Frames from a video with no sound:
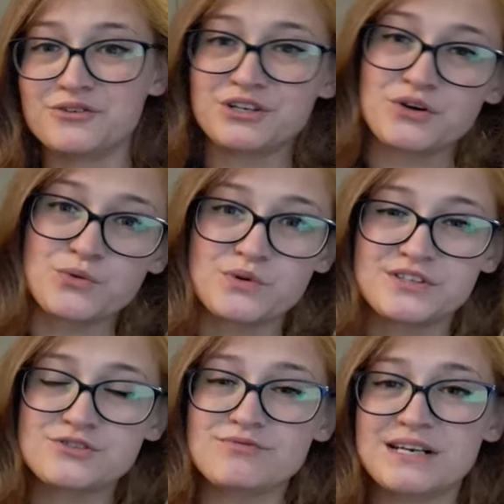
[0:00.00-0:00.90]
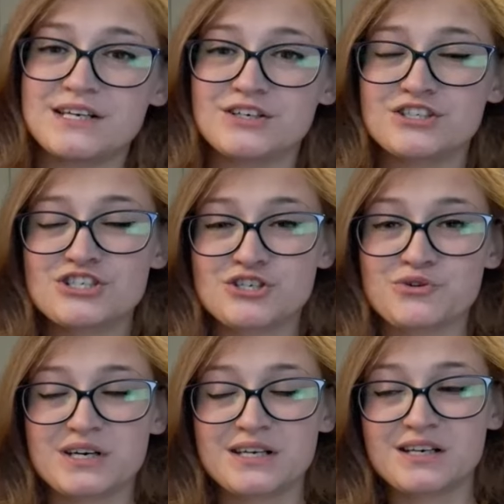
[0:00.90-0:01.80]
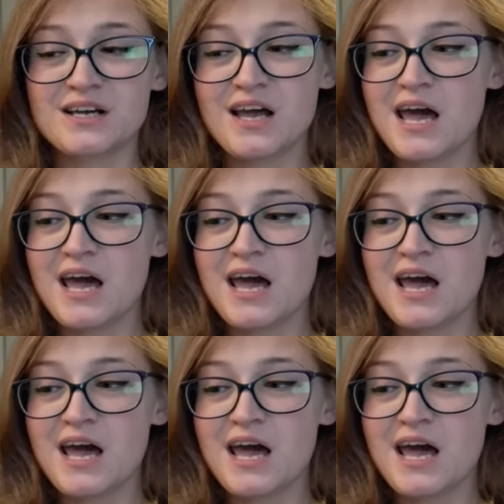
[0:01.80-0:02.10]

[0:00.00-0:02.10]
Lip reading: You know, the one that's really good at shooting,